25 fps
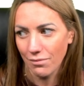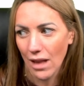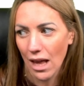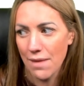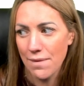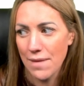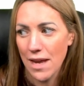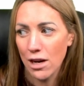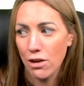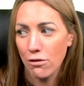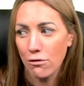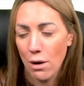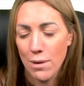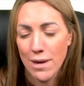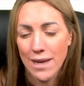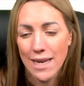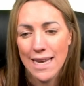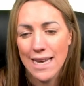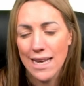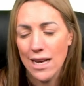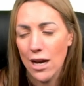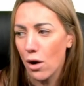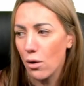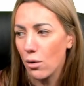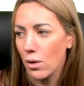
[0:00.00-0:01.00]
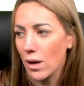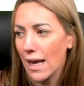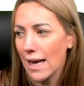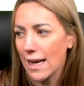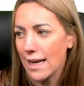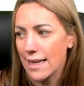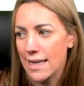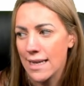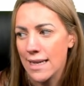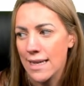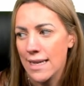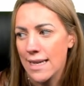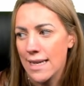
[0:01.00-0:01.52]
And then growing E.
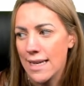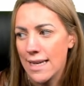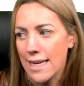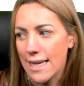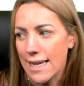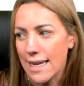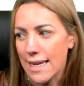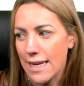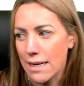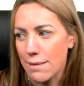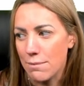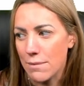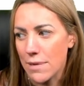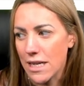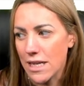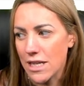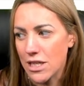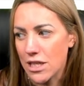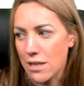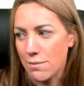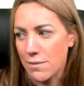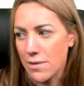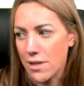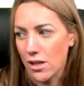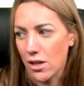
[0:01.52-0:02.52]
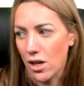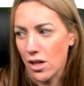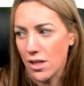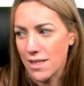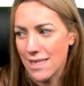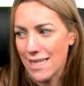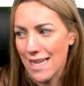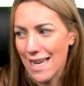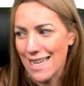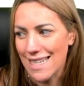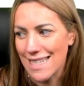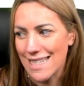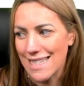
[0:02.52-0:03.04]
coli in a medium that
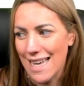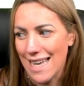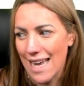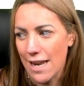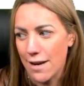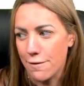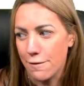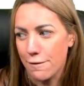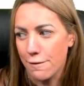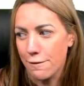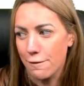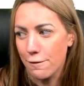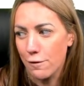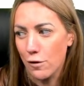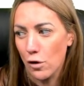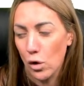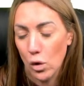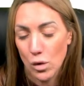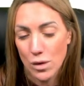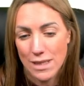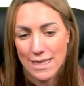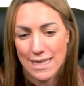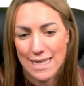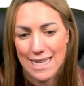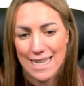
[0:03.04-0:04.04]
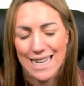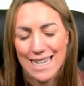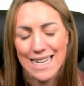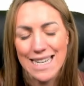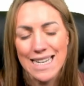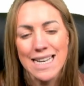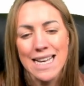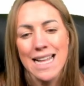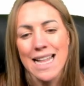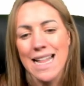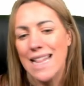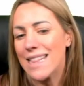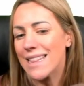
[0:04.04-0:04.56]
contains N14,
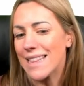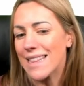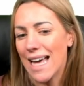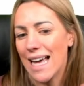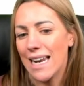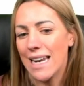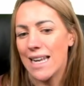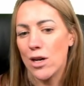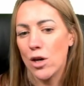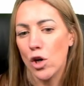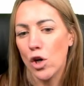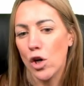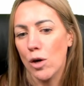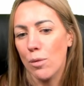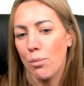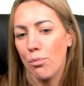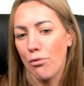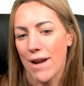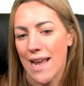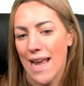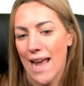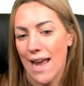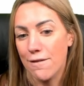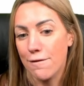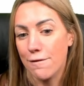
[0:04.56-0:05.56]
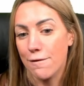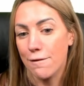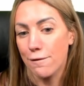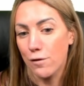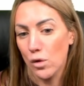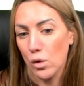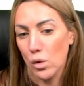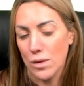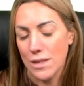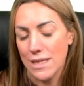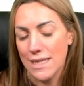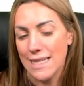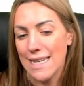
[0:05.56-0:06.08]
they'll incorporate
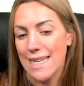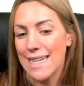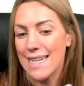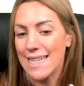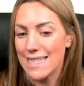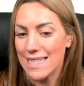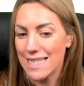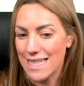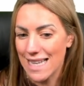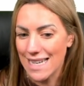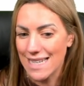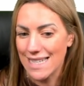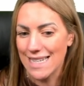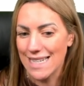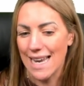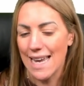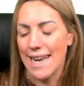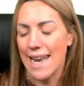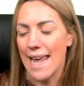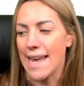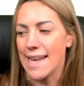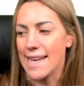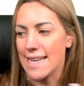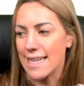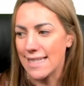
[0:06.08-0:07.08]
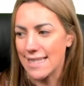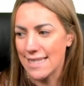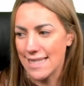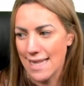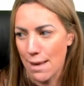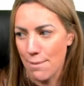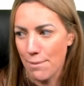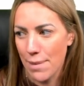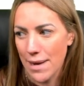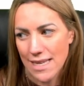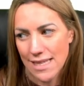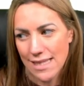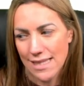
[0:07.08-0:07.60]
N14 into their DNA, into their
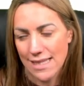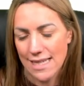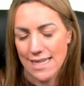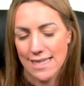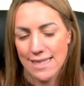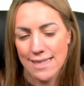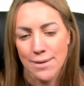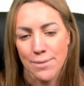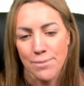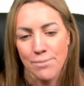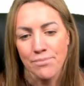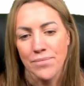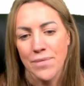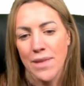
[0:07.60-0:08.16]
bases.